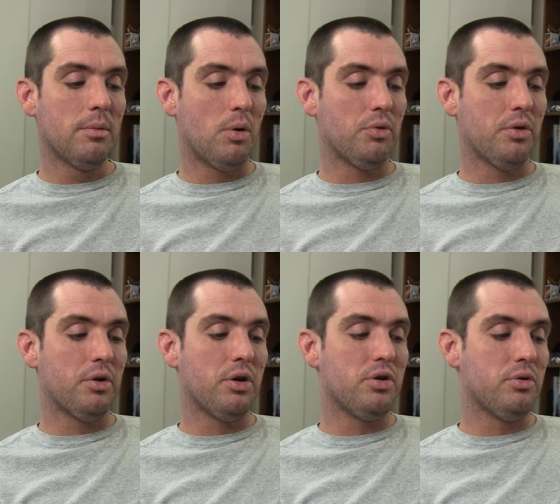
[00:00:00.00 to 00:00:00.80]
both in
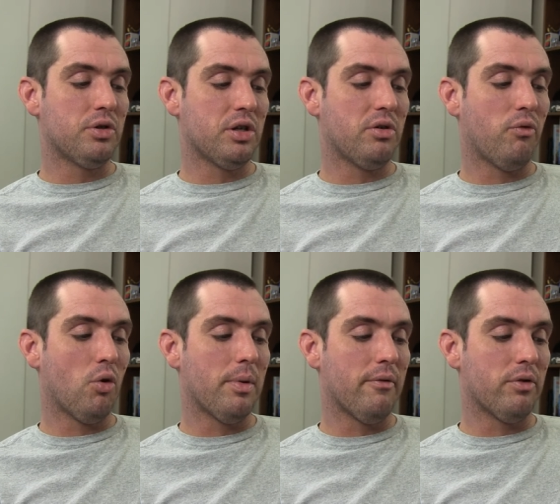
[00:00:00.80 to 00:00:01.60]
32 and
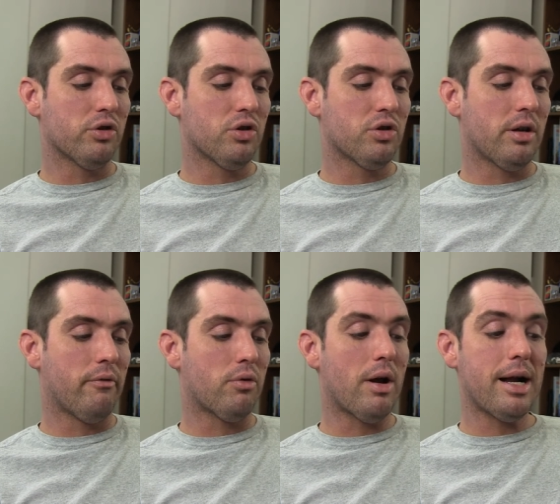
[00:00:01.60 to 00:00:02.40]
64 bit versions in a
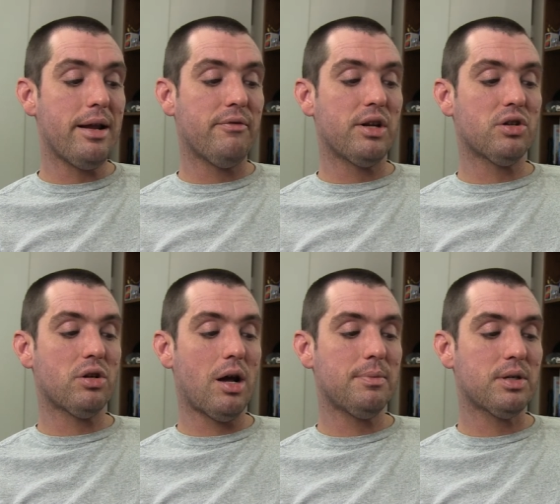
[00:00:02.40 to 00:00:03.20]
variety of
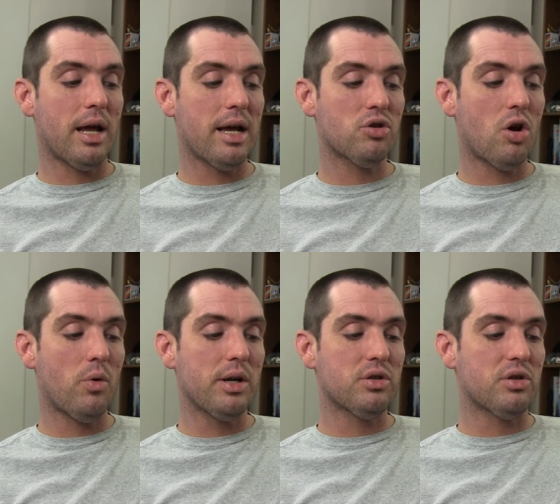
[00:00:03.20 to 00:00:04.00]
desktops. As
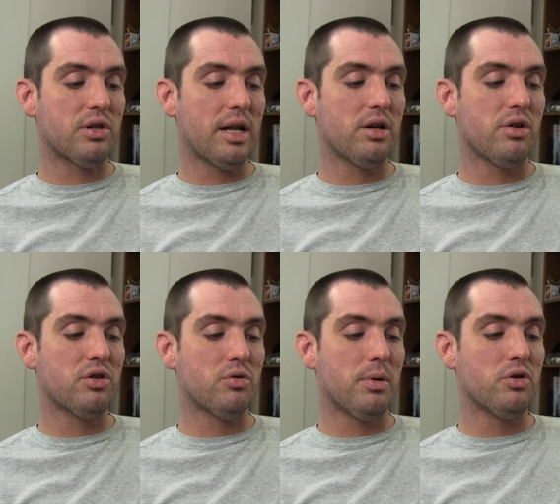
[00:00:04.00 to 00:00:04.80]
always, the standard
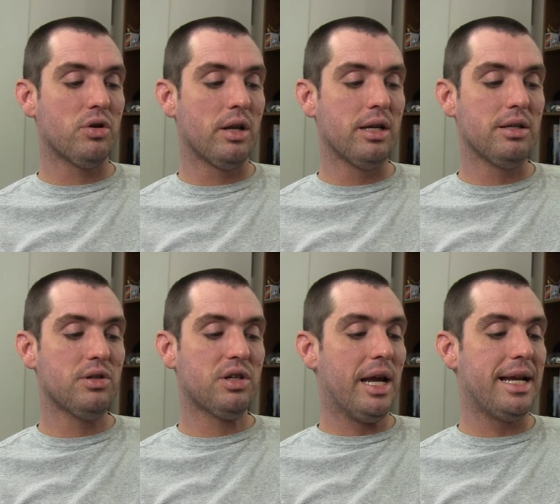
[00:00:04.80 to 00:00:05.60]
distribution
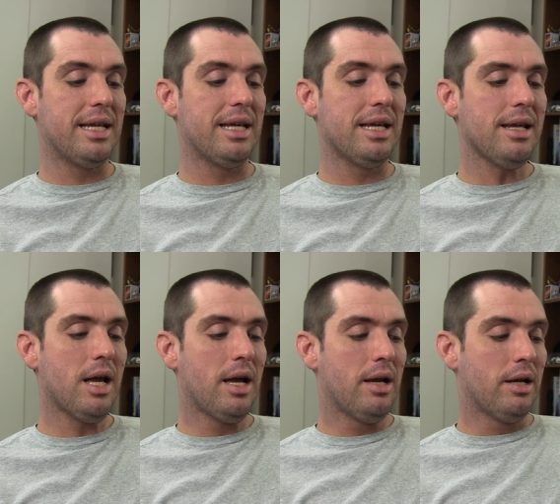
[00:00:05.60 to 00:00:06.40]
is KDE,
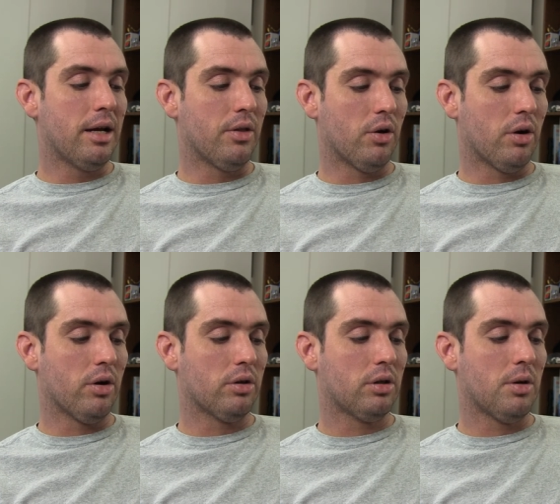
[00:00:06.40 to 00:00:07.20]
and there
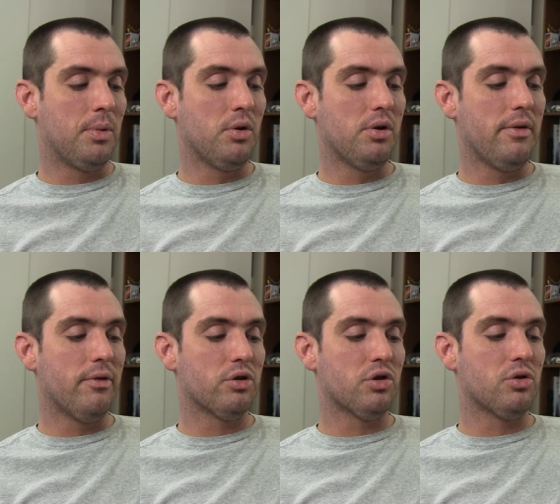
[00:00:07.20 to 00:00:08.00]
are community
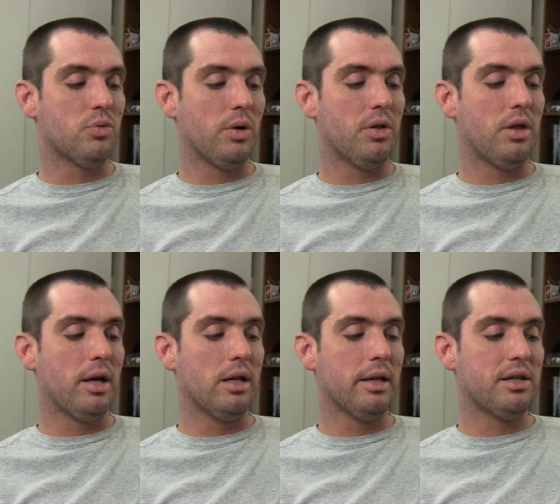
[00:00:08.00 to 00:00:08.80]
versions with
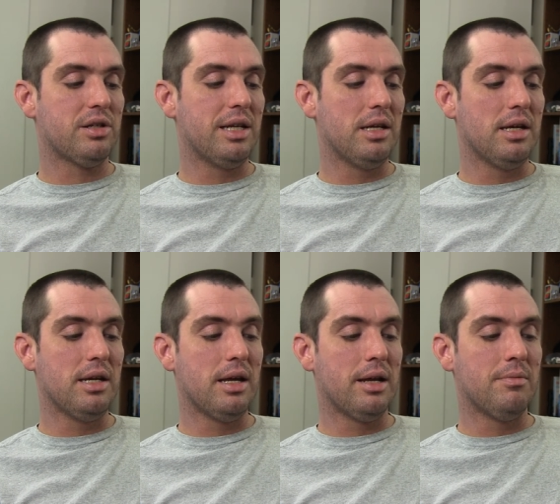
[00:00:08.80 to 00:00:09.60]

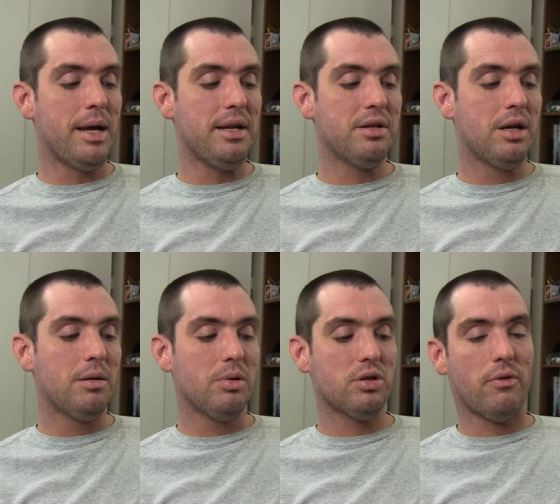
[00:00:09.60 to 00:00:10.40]
LXDE and Mate,
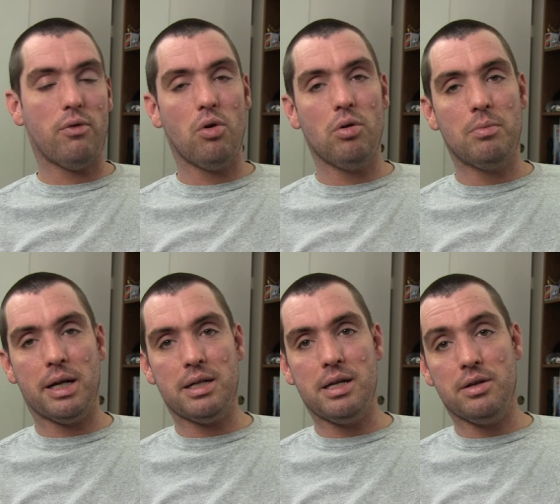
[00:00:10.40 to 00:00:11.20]
plus a full
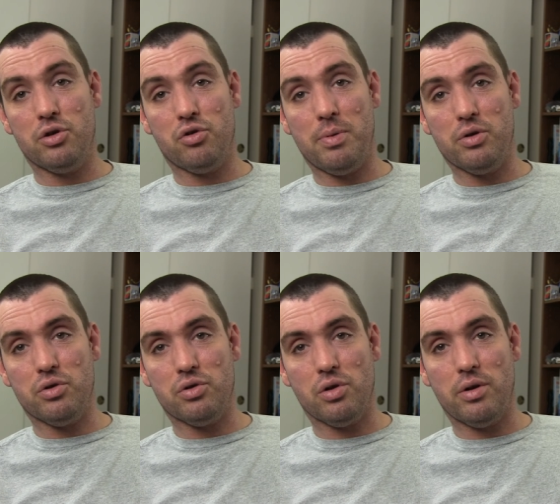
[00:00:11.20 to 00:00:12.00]
Monty
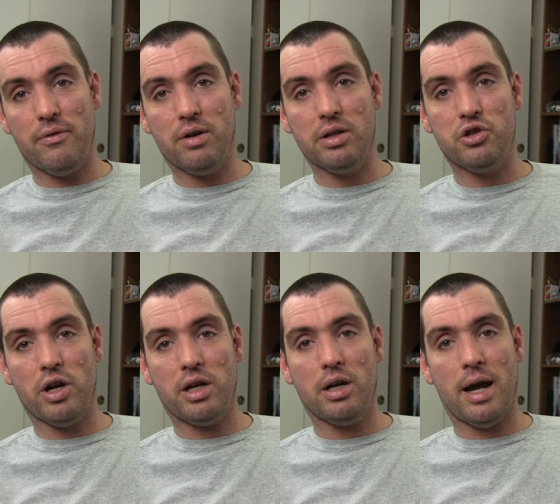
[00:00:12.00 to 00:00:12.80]
distribution. So definitely
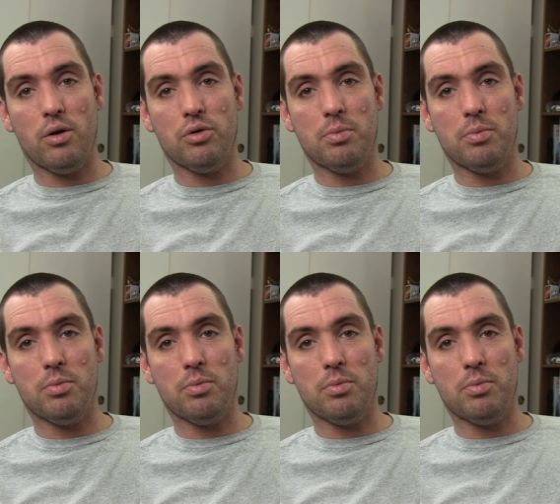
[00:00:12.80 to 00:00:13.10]
check out